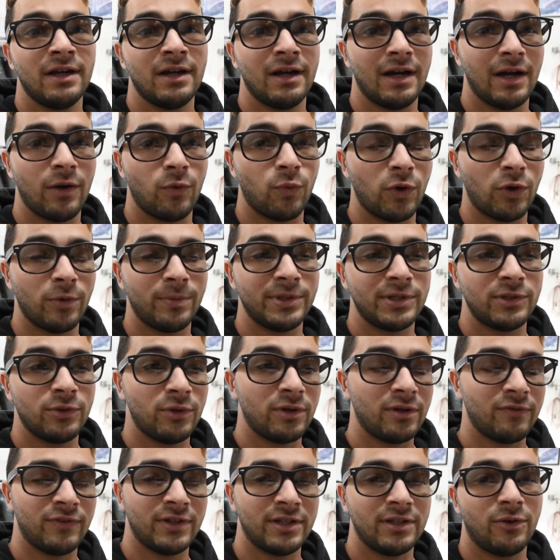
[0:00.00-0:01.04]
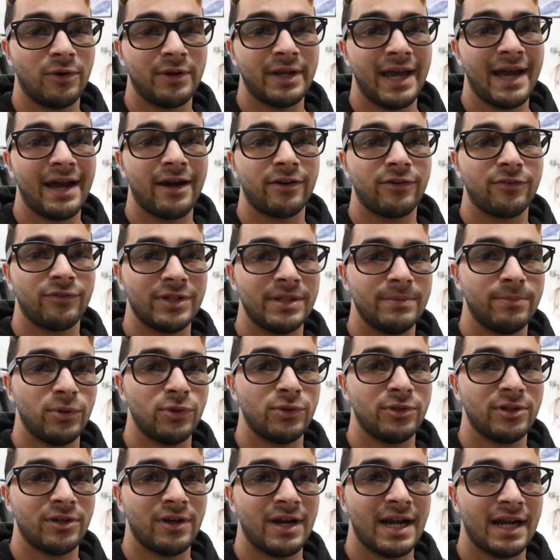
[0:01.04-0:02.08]
I will be doing a video on how to
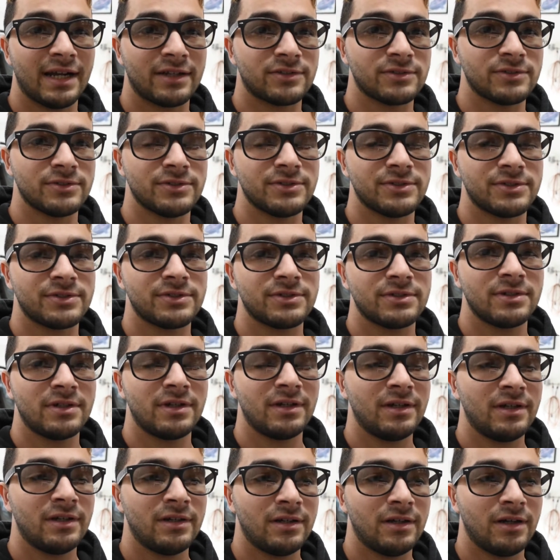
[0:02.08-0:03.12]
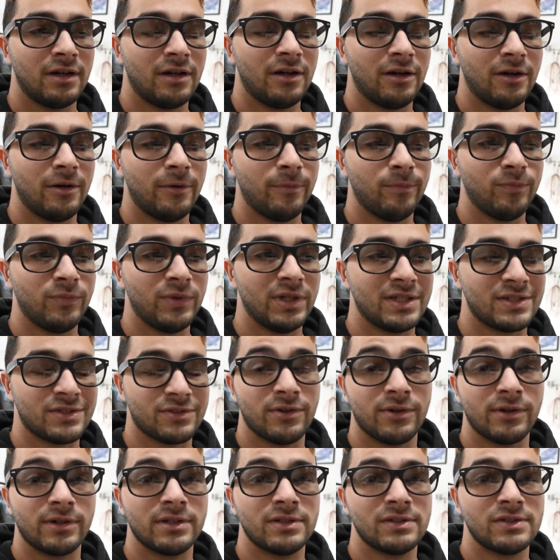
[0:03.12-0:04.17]
reboot your axles um, as
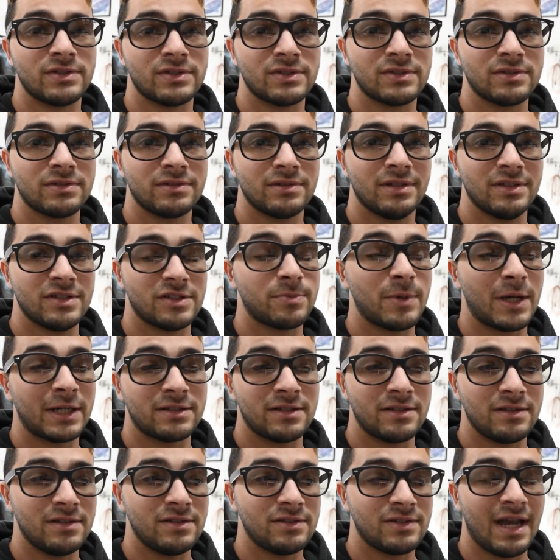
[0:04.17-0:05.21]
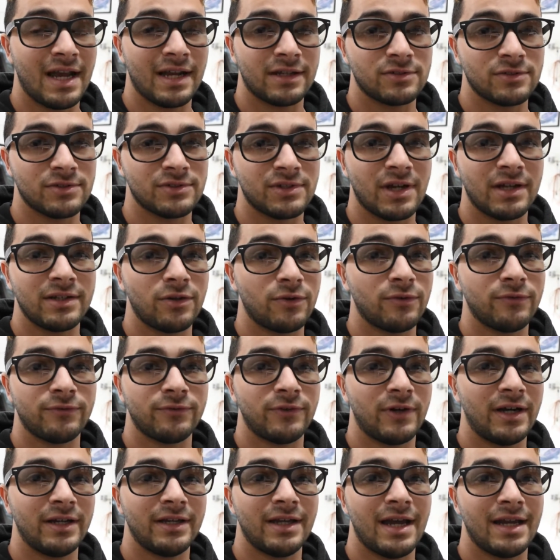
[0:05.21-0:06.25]
long as inspecting these axles, I don't
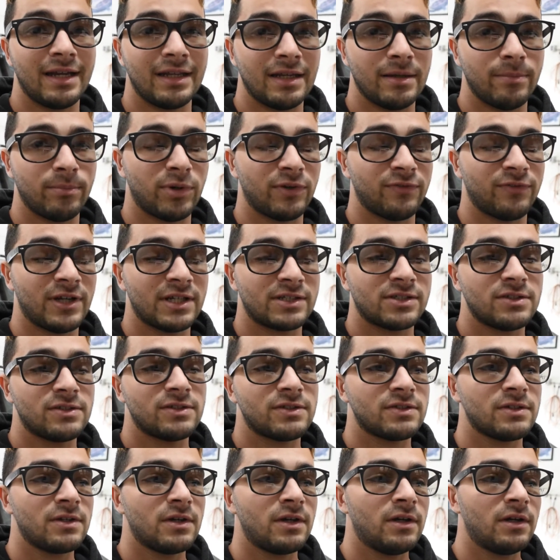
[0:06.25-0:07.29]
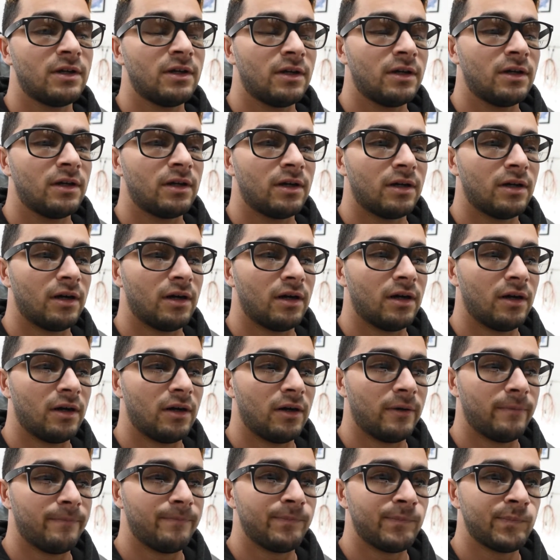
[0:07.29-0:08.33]
find any imperfections.
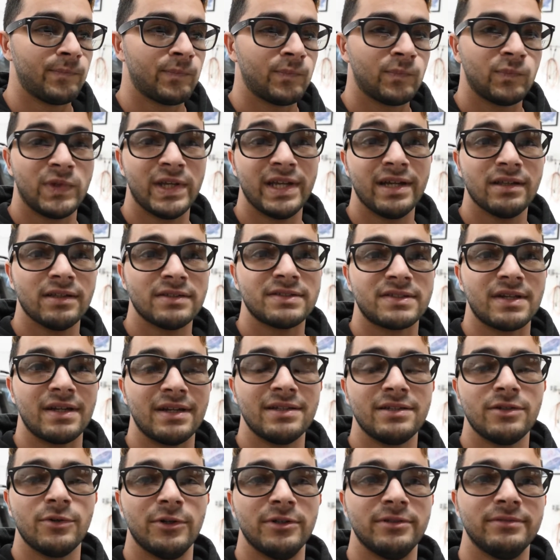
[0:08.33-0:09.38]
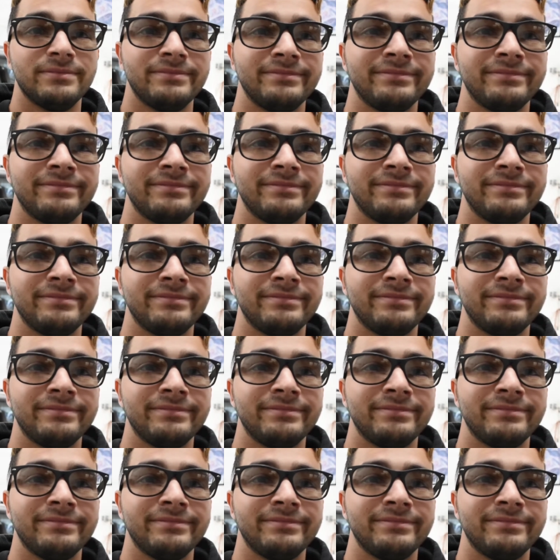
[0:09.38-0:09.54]
Um, yeah, let's get into it.